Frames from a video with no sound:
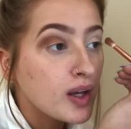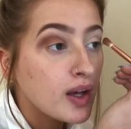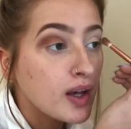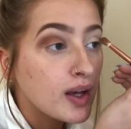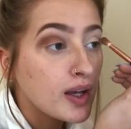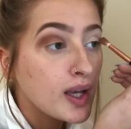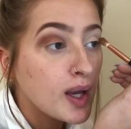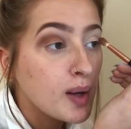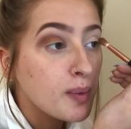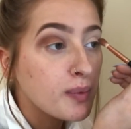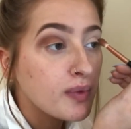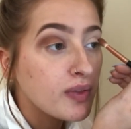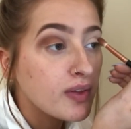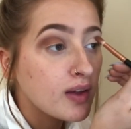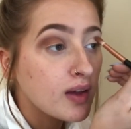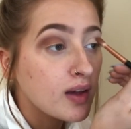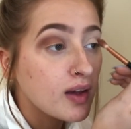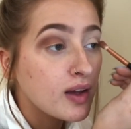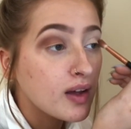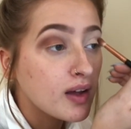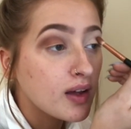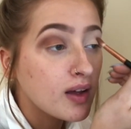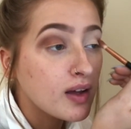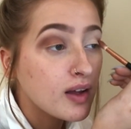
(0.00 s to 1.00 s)
Again with
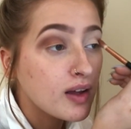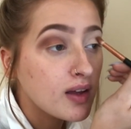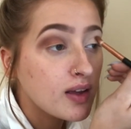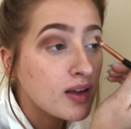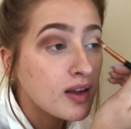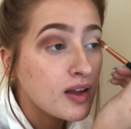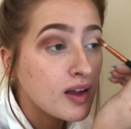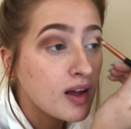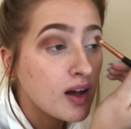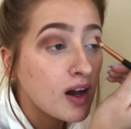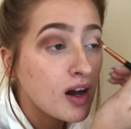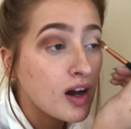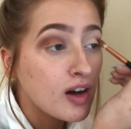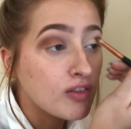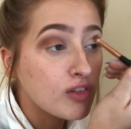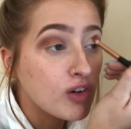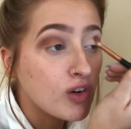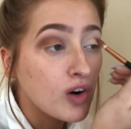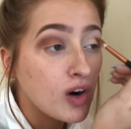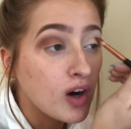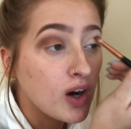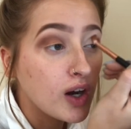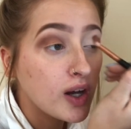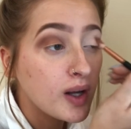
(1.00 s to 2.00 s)
the
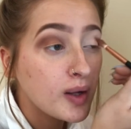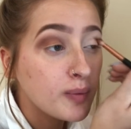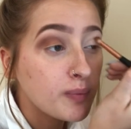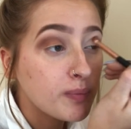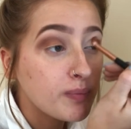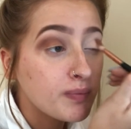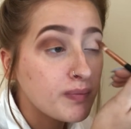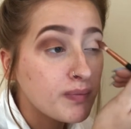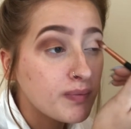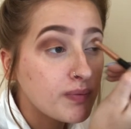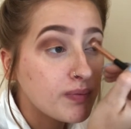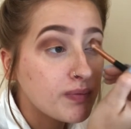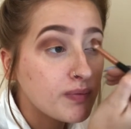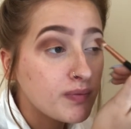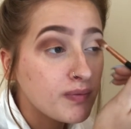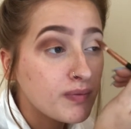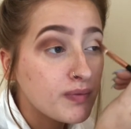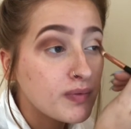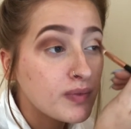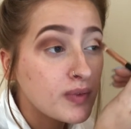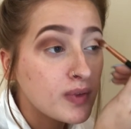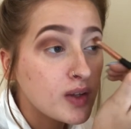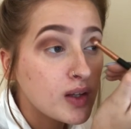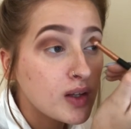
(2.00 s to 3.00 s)
other eye.
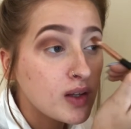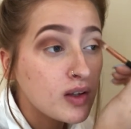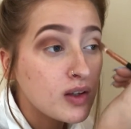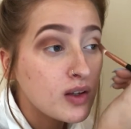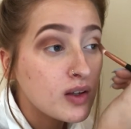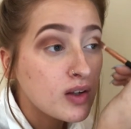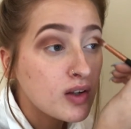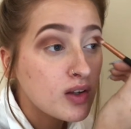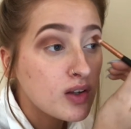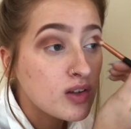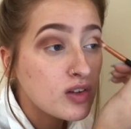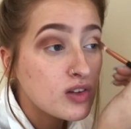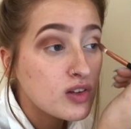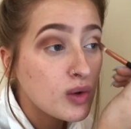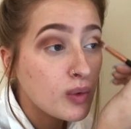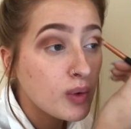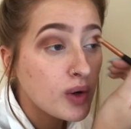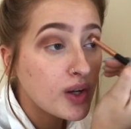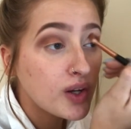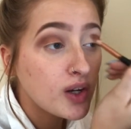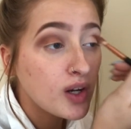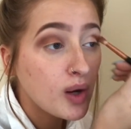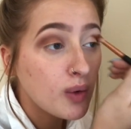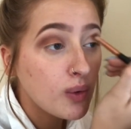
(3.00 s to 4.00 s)
So
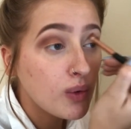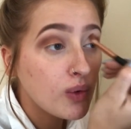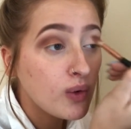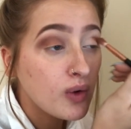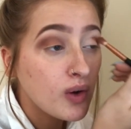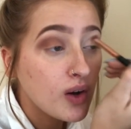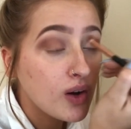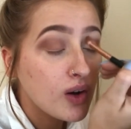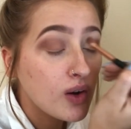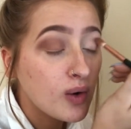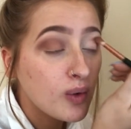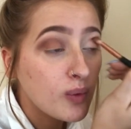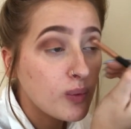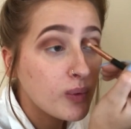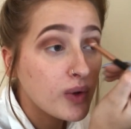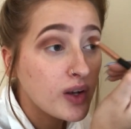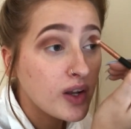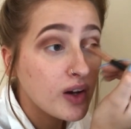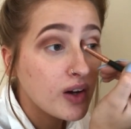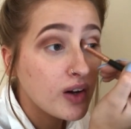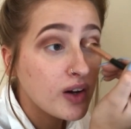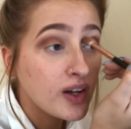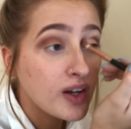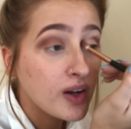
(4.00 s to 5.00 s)
I know when
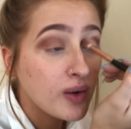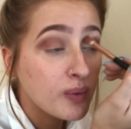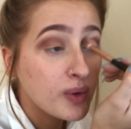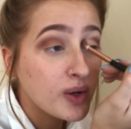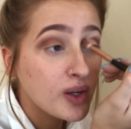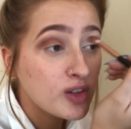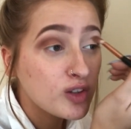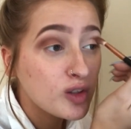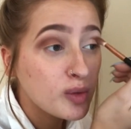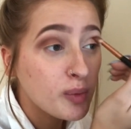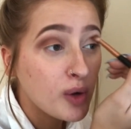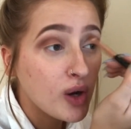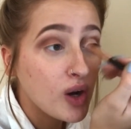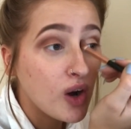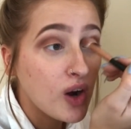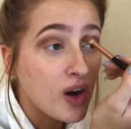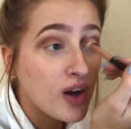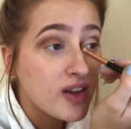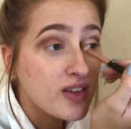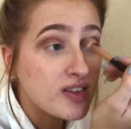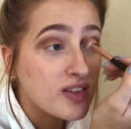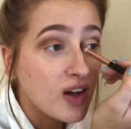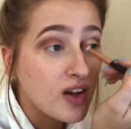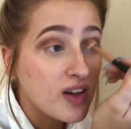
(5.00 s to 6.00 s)
I when I do my
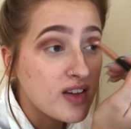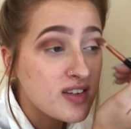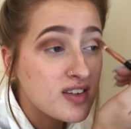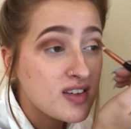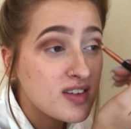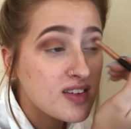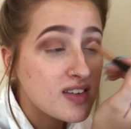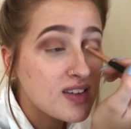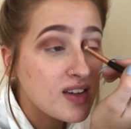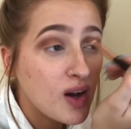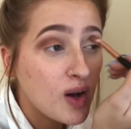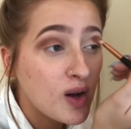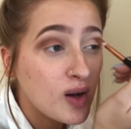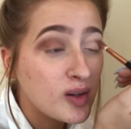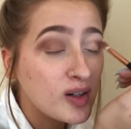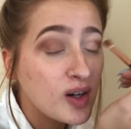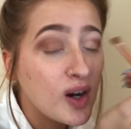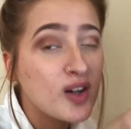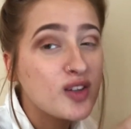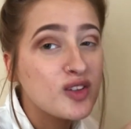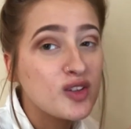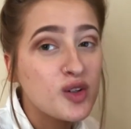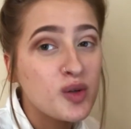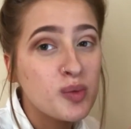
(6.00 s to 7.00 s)
eyes, I,
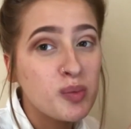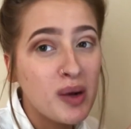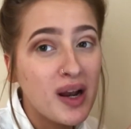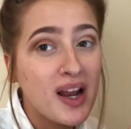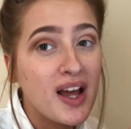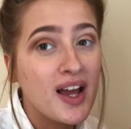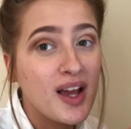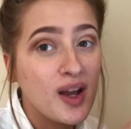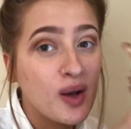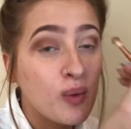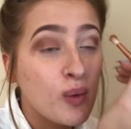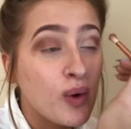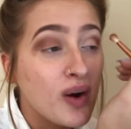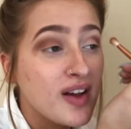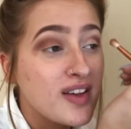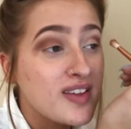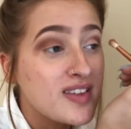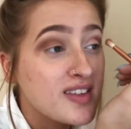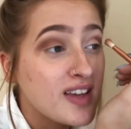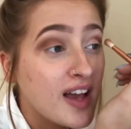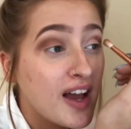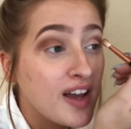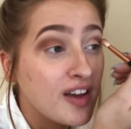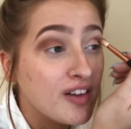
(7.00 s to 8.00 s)
I, I do play it quite
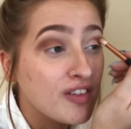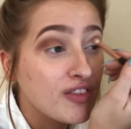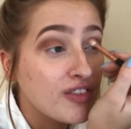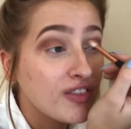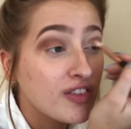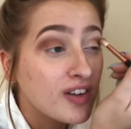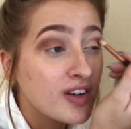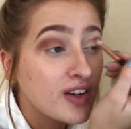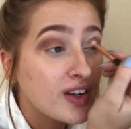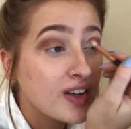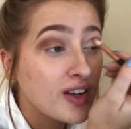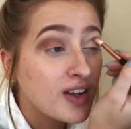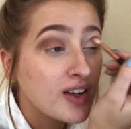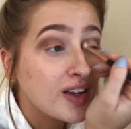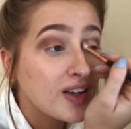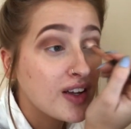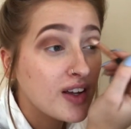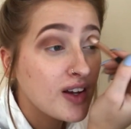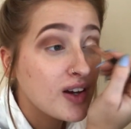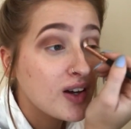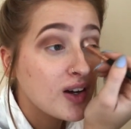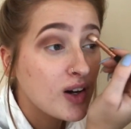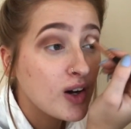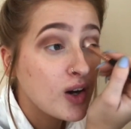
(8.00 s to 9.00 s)
safe.
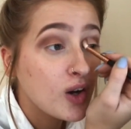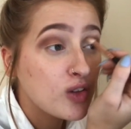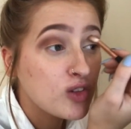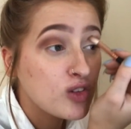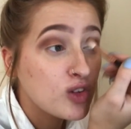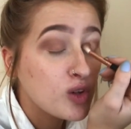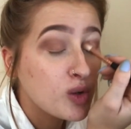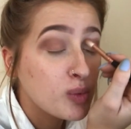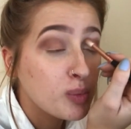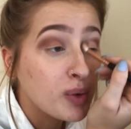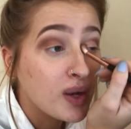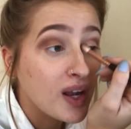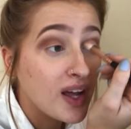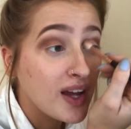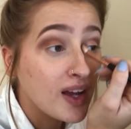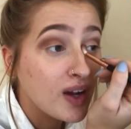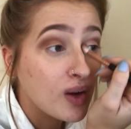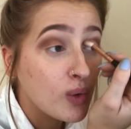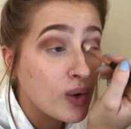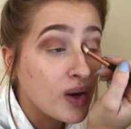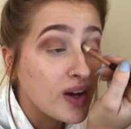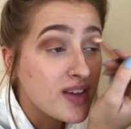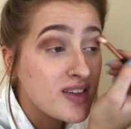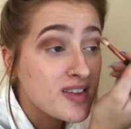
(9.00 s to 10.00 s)
I do play it
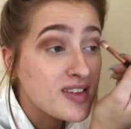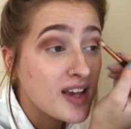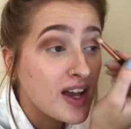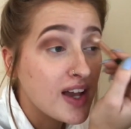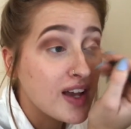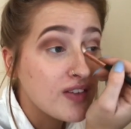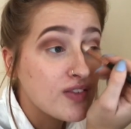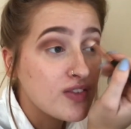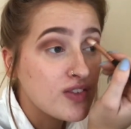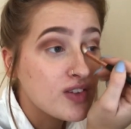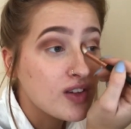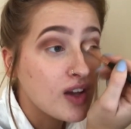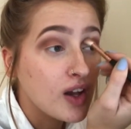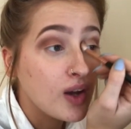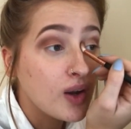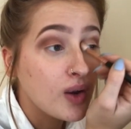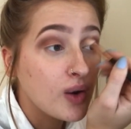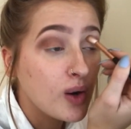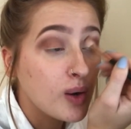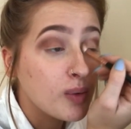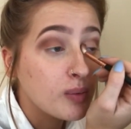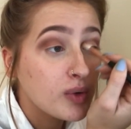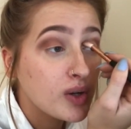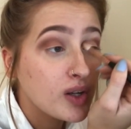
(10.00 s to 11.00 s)
quite safe,
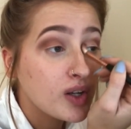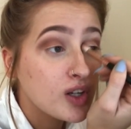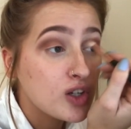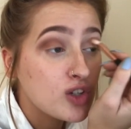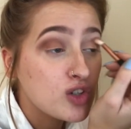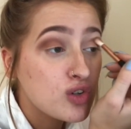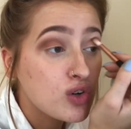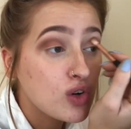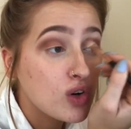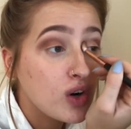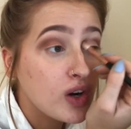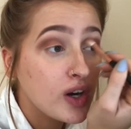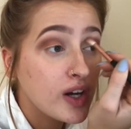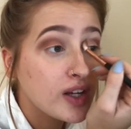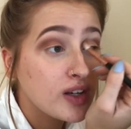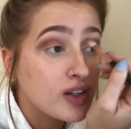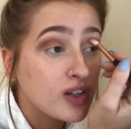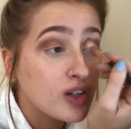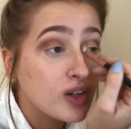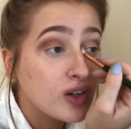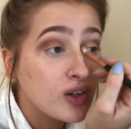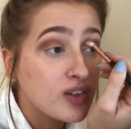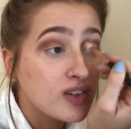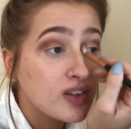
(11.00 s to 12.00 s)
so I'm going to try and
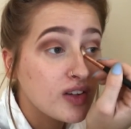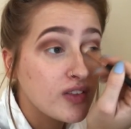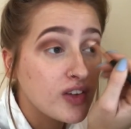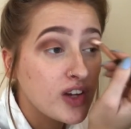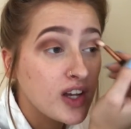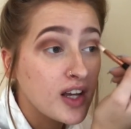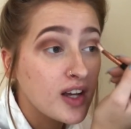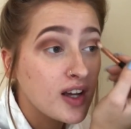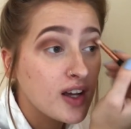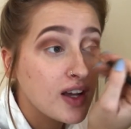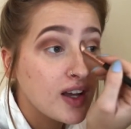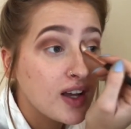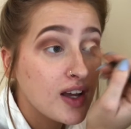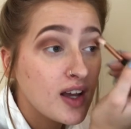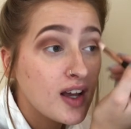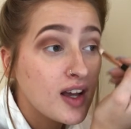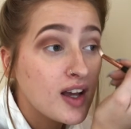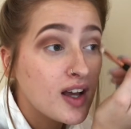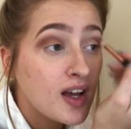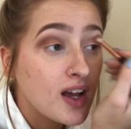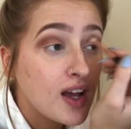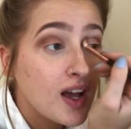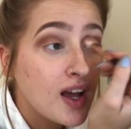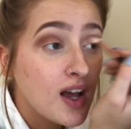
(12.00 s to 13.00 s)
do something
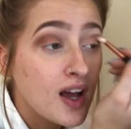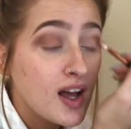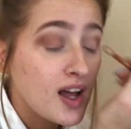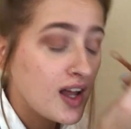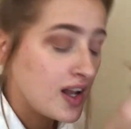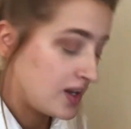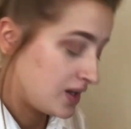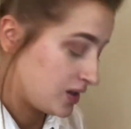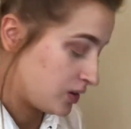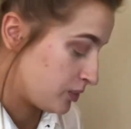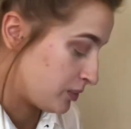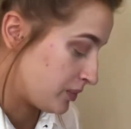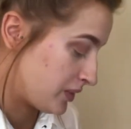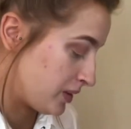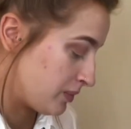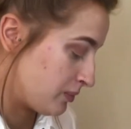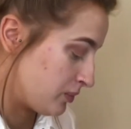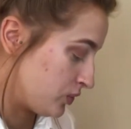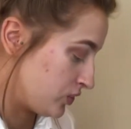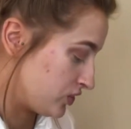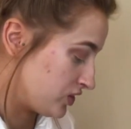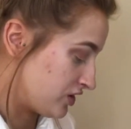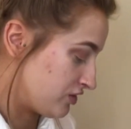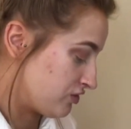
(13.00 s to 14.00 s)
a little bit
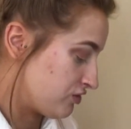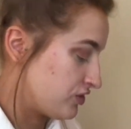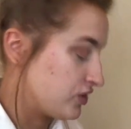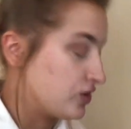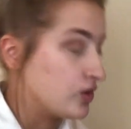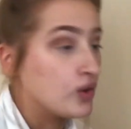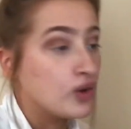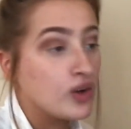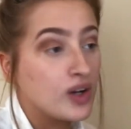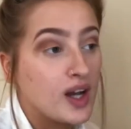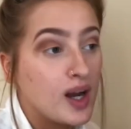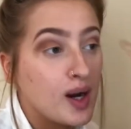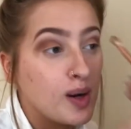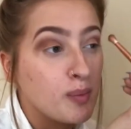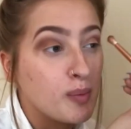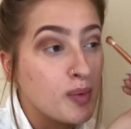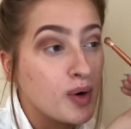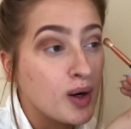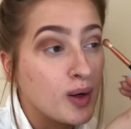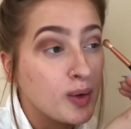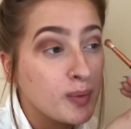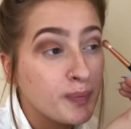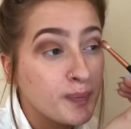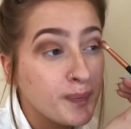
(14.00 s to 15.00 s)
more different on
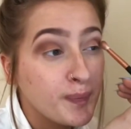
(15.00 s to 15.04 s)
camera.